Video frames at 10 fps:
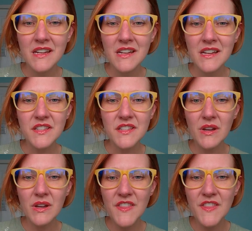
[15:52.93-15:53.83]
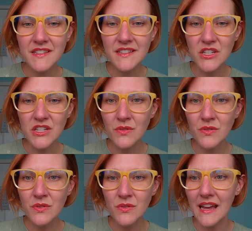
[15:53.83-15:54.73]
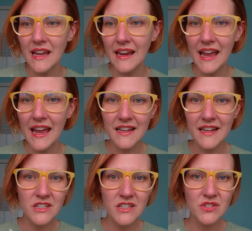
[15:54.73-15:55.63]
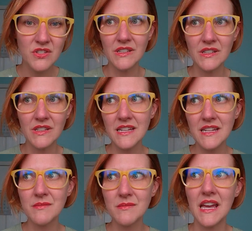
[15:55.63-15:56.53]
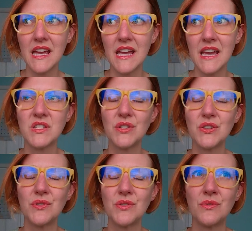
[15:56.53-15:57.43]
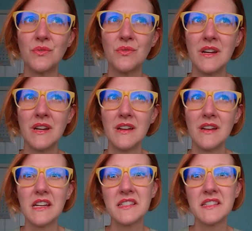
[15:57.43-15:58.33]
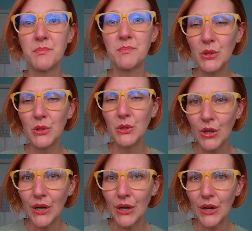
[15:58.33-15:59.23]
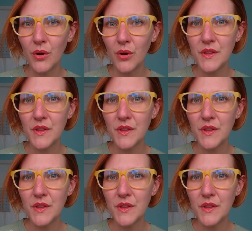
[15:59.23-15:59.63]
So if that's you, then I ask you to really take some time to explore the